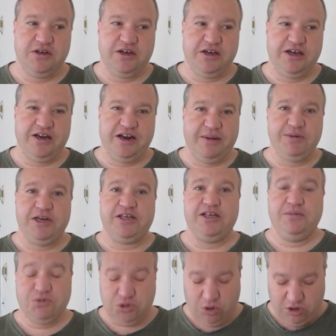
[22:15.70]
And I'm going to
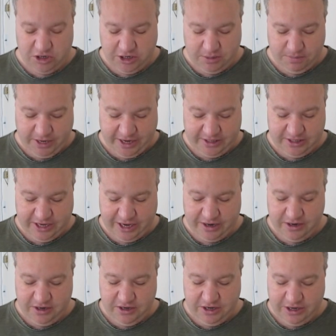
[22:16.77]
keep talking about
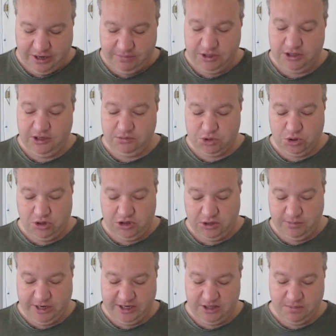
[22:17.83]
that. And I'm going to keep talking
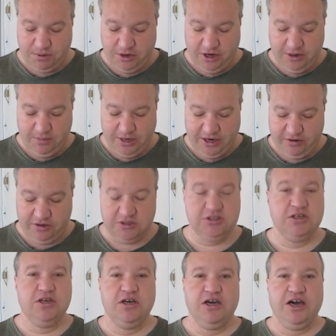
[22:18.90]
about the Pine
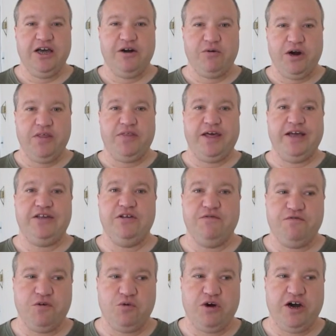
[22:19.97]
Barrens. And I want to thank
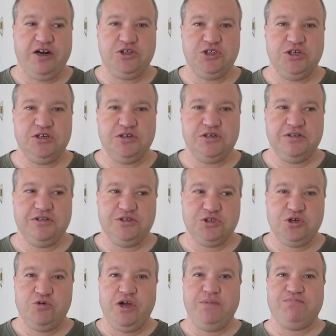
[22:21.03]
you for watching. And
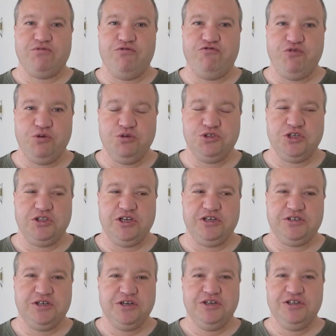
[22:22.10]
there's no April Fools in
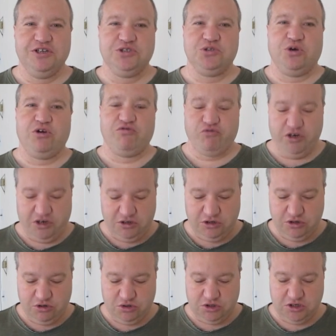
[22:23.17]
this. This is all real
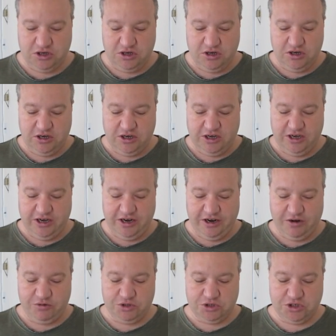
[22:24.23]
news.
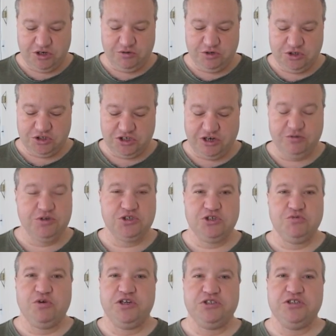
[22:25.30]
I wish
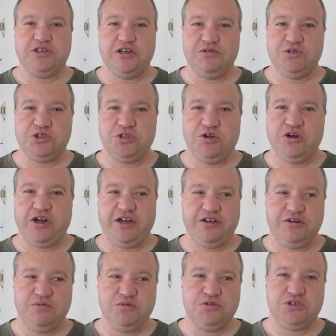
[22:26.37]
it wasn't. I wish Long
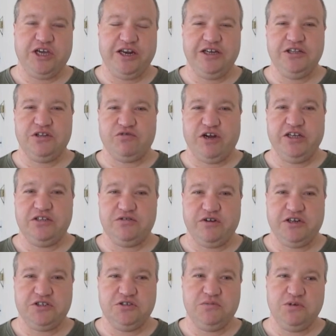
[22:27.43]
Island was heading in the right
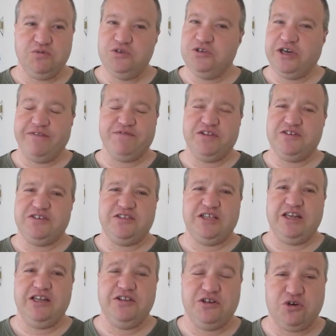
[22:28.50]
direction, but we have to
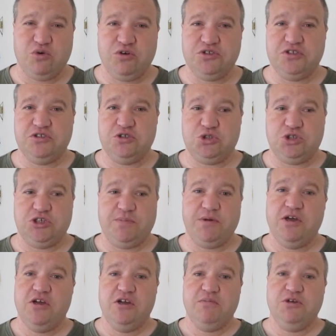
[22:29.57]
steady the course of this
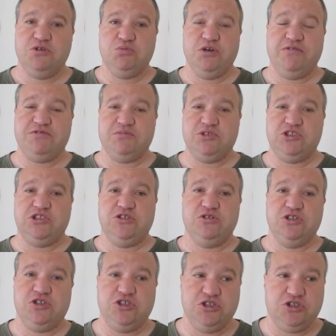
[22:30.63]
ship because we have some
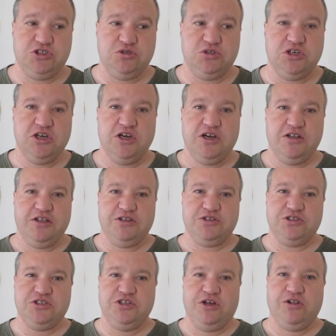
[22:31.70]
serious issues
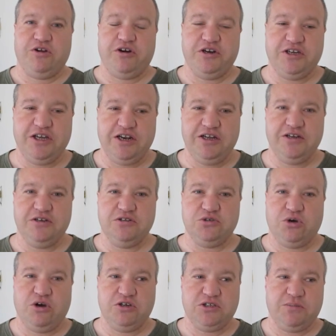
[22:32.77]
that still aren't getting
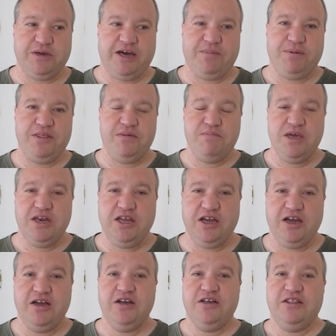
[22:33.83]
talked about by the
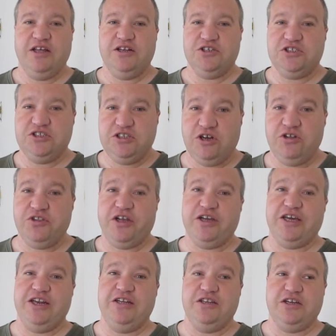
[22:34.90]
media, that are still
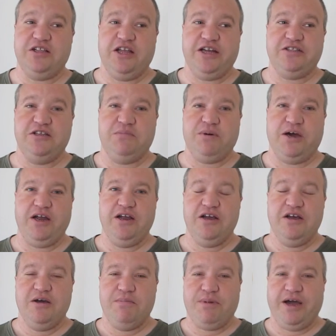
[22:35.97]
getting neglected by
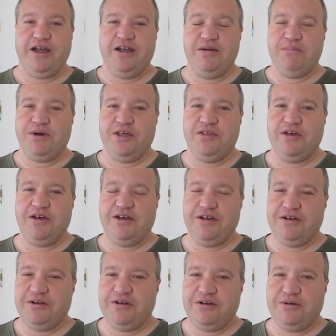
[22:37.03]

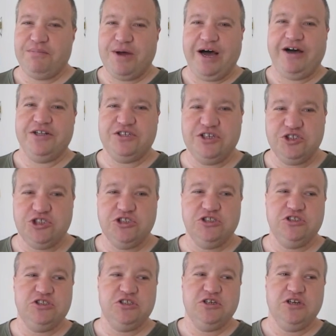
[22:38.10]
the
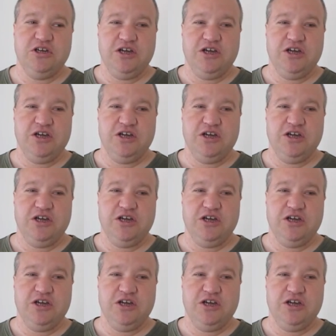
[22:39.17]
politicians,